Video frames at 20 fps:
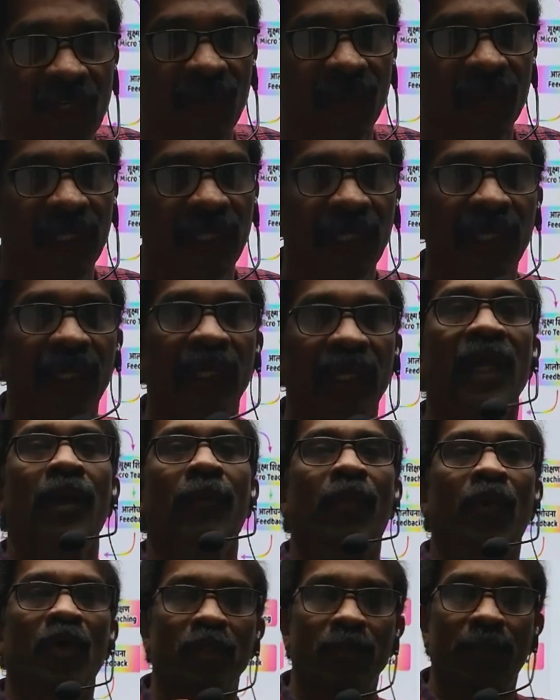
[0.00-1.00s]
of the
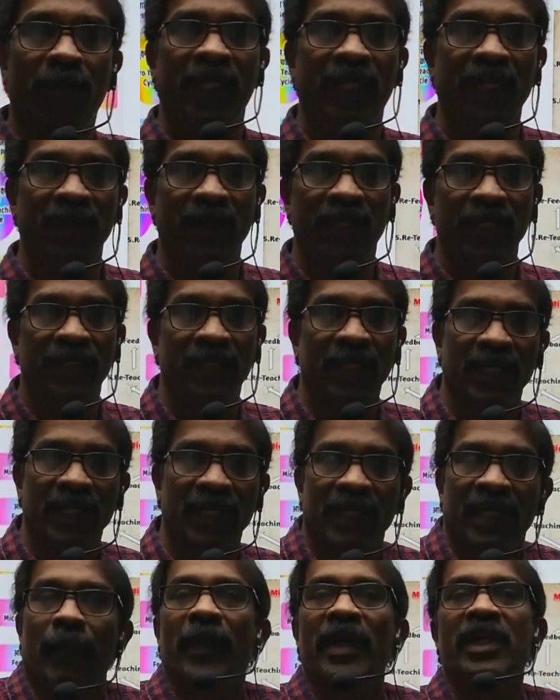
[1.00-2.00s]
prospective teacher
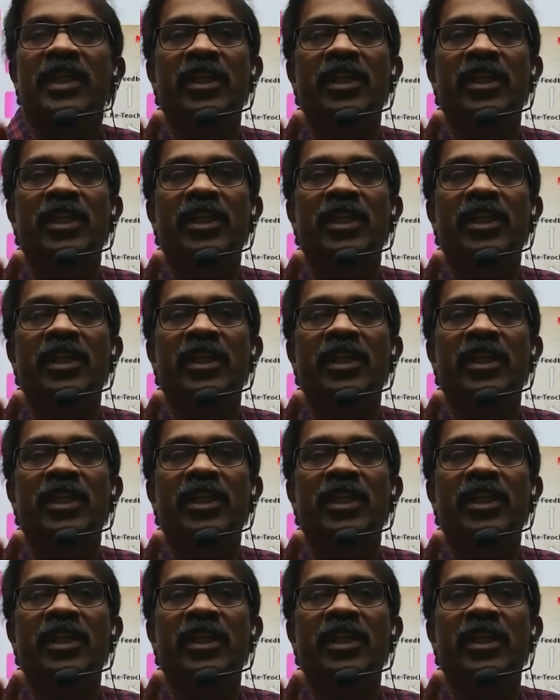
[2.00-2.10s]
in a best